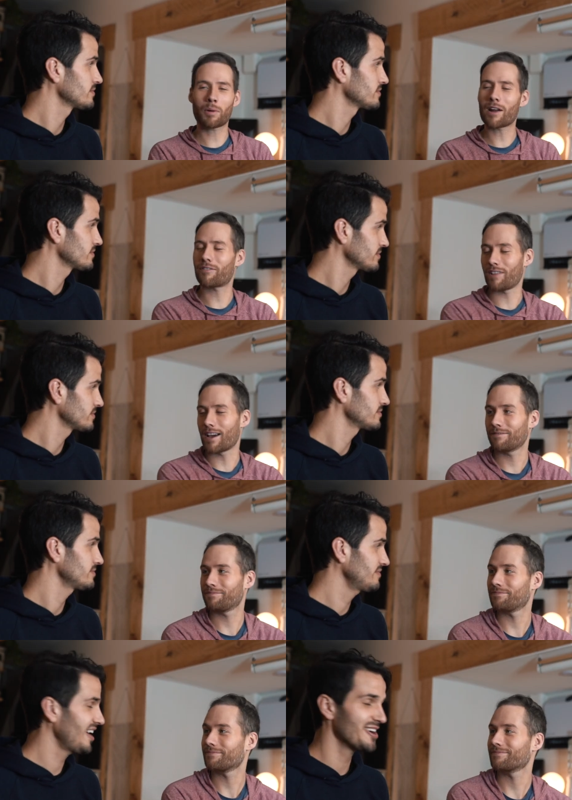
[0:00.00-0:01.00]
Speaker 1: proud of that.
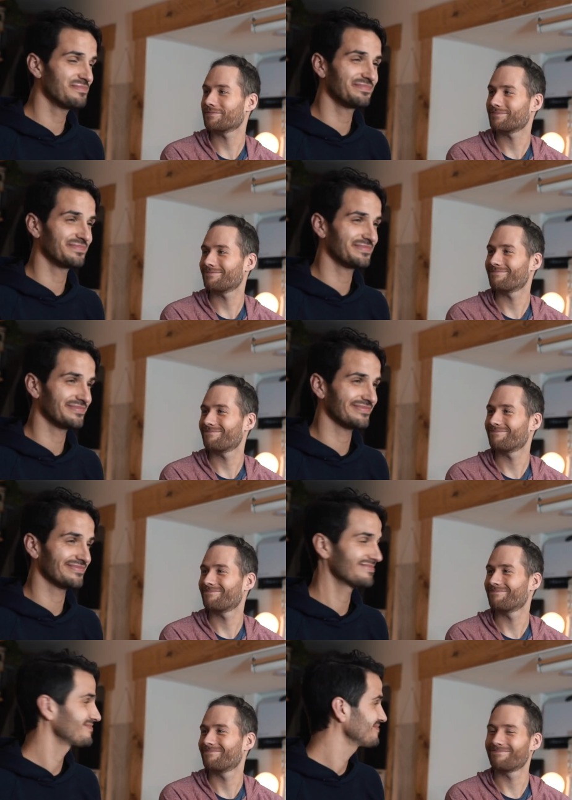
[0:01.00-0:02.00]
Yeah.
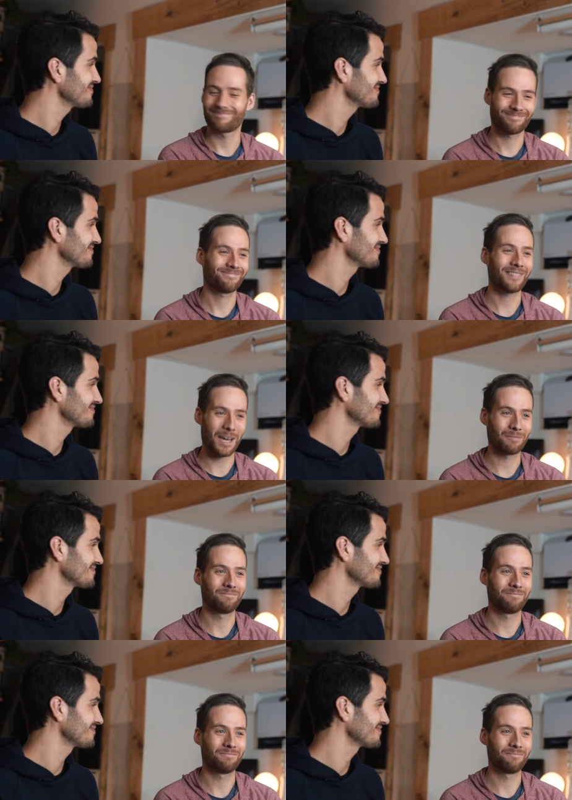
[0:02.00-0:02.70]
Yeah.